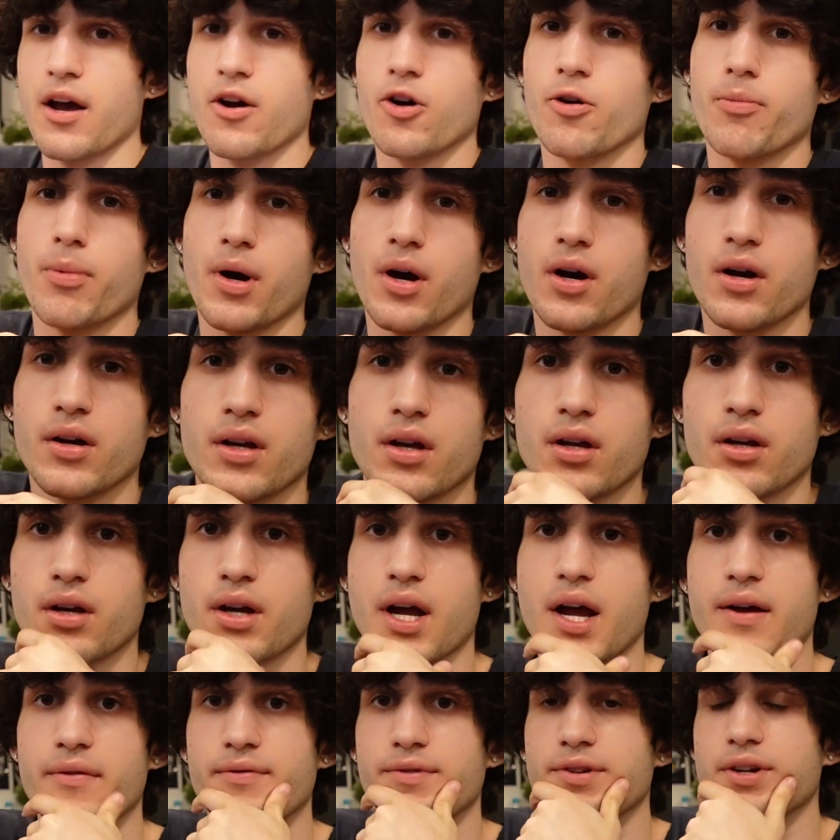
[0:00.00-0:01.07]
hope all y'all are
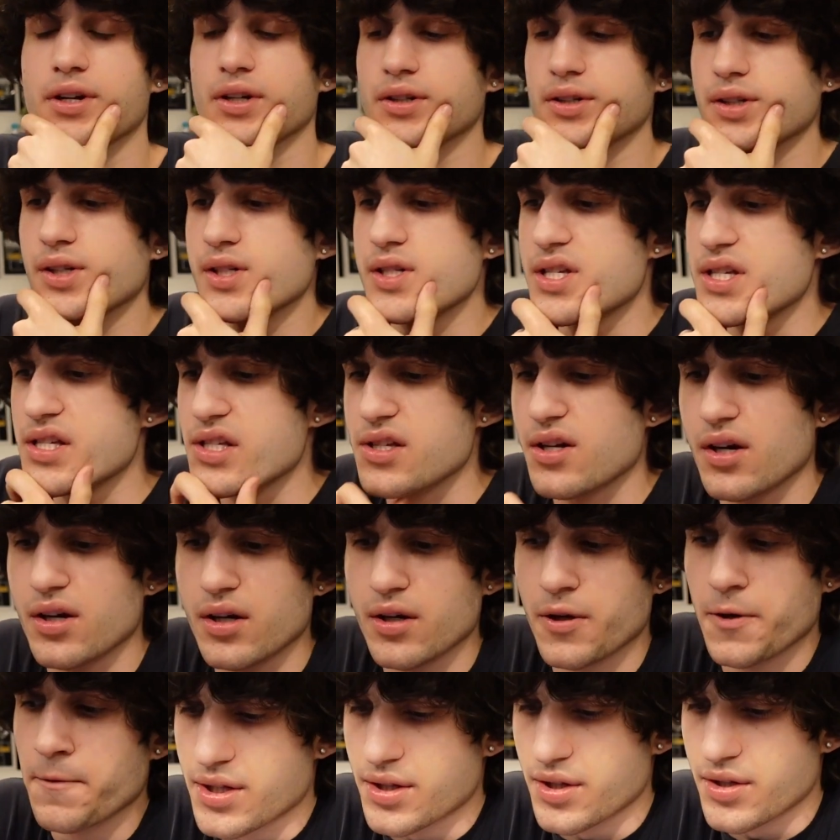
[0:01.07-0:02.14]
having a good
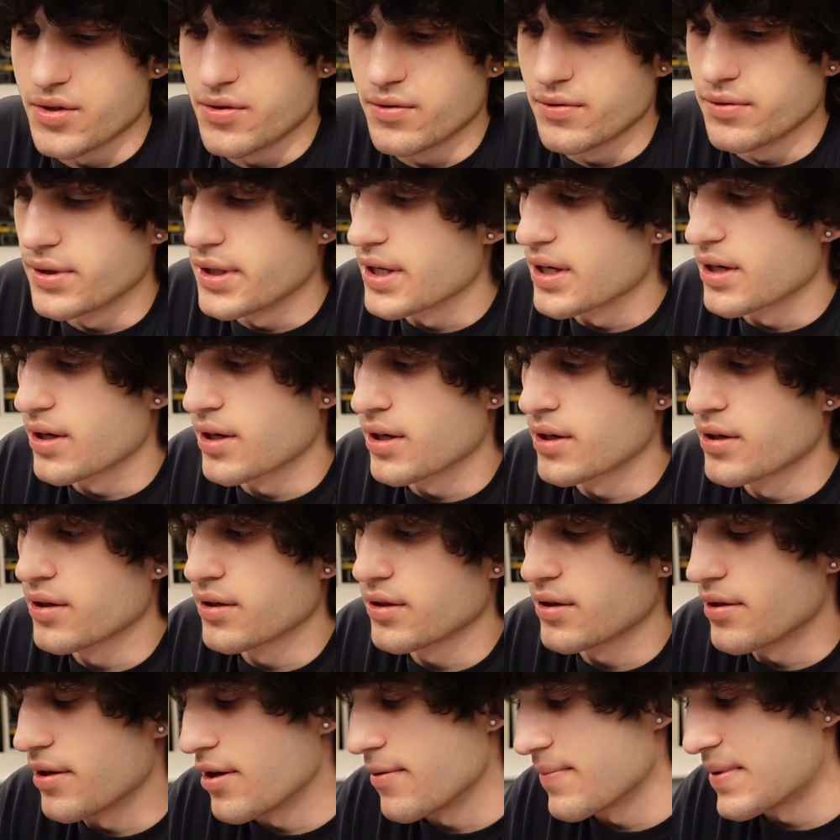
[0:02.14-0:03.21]
start to the new year.
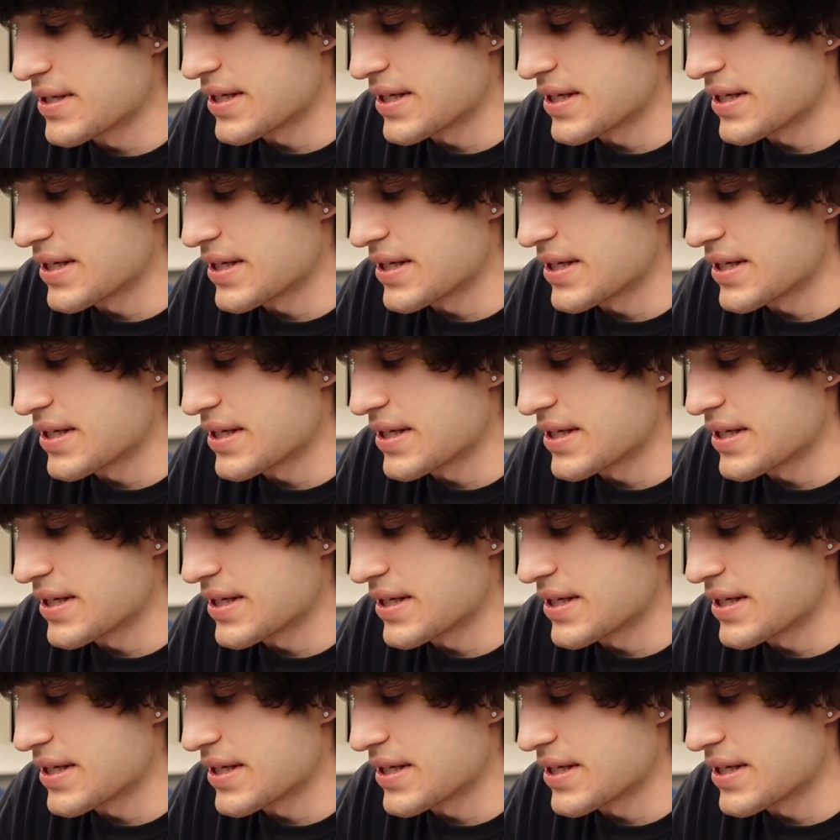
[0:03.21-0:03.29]
You know what I'm